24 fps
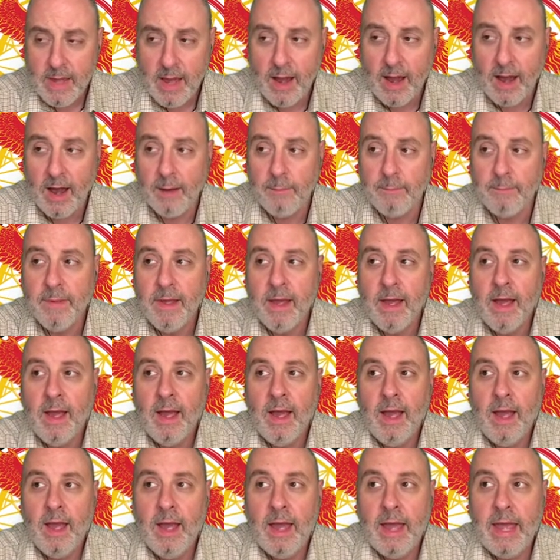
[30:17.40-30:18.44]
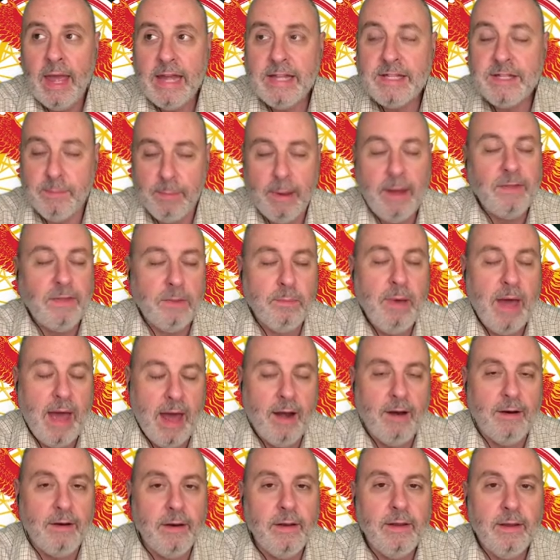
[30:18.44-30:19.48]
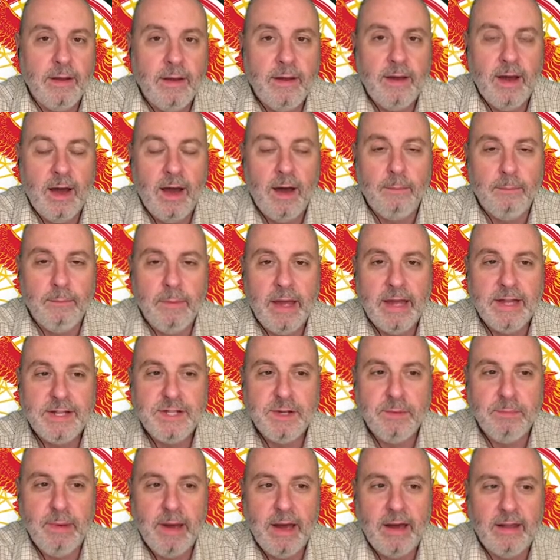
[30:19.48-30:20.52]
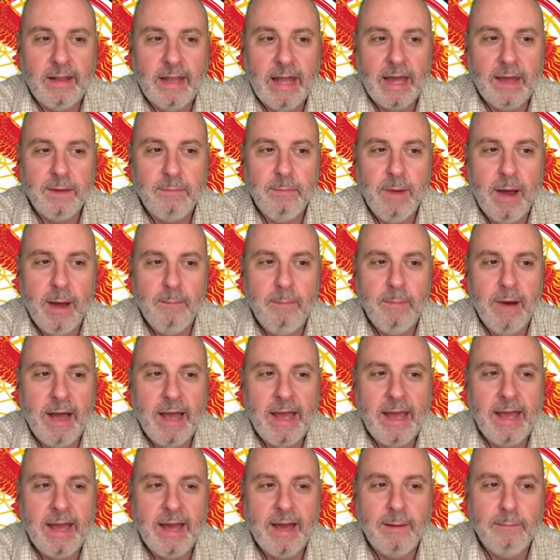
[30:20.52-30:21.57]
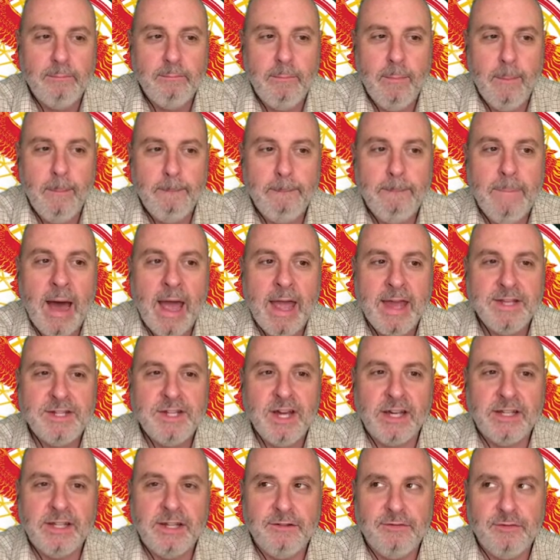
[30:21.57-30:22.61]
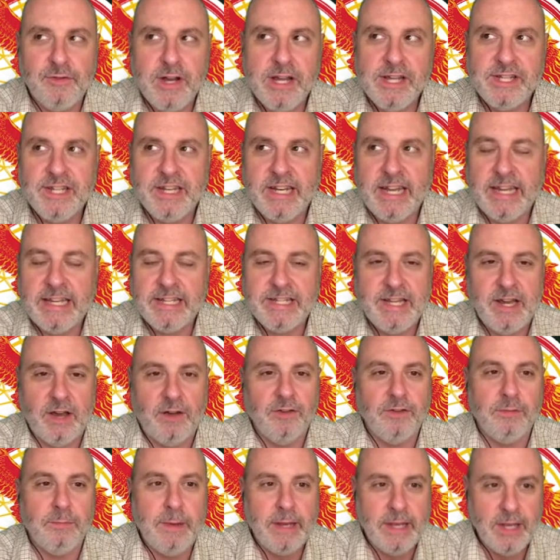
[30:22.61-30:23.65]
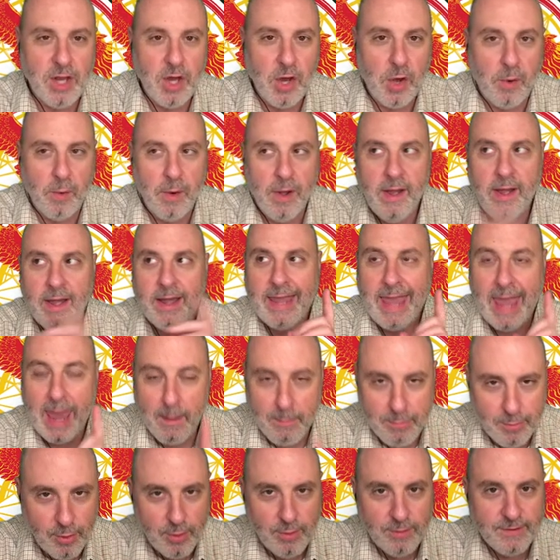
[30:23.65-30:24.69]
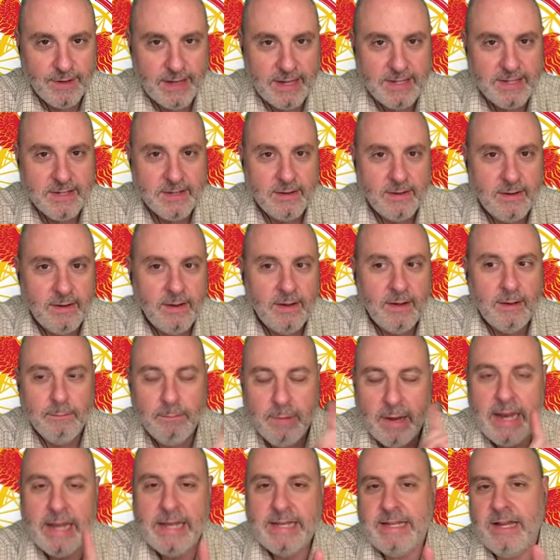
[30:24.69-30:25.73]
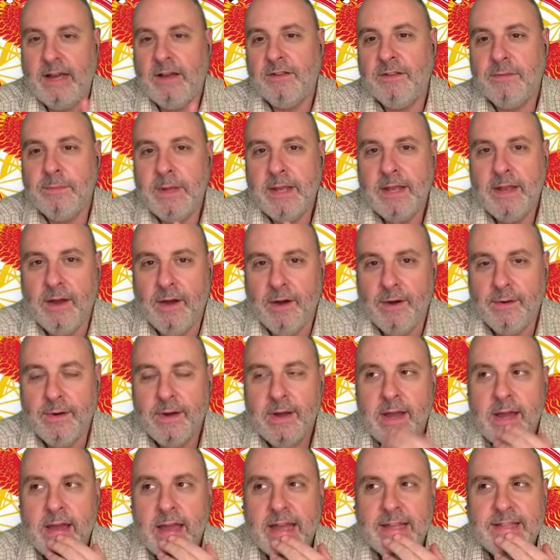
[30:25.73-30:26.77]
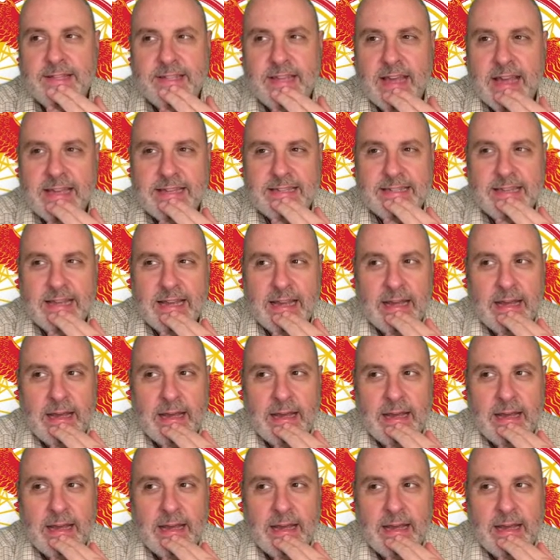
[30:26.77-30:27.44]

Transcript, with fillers: Um, it's about the pattern. Um, it's about like my my, uh, my inductive reasoning tells me no. Can't prove it, but it tells me no. It says